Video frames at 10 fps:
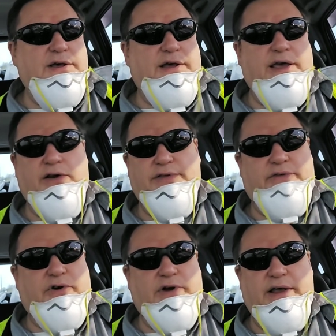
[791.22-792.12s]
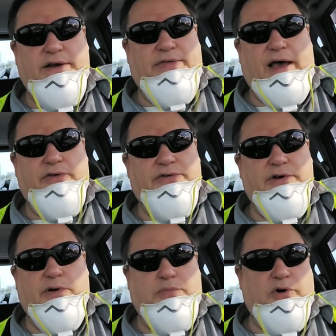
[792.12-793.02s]
it'll never hit 1,000.
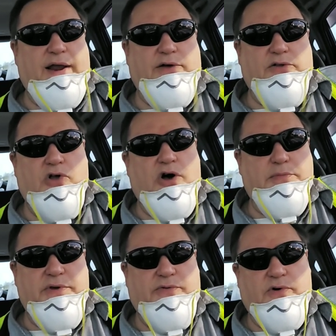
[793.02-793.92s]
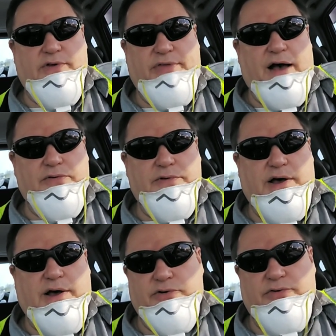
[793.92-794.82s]
It'll burn out long before
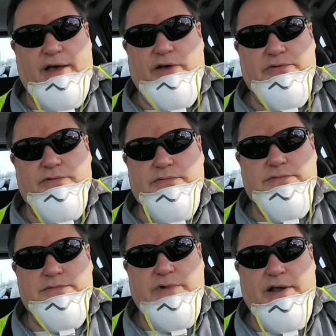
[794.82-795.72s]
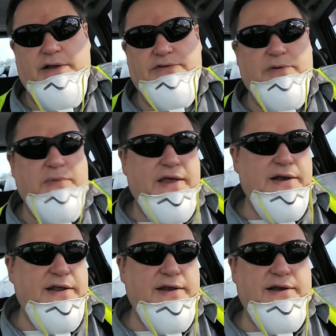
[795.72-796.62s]
100,000, right? And some
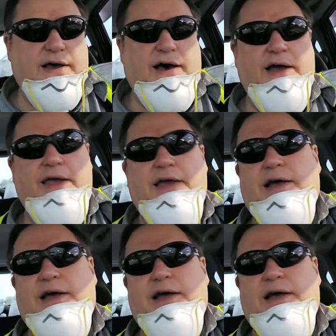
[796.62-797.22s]
Indian guy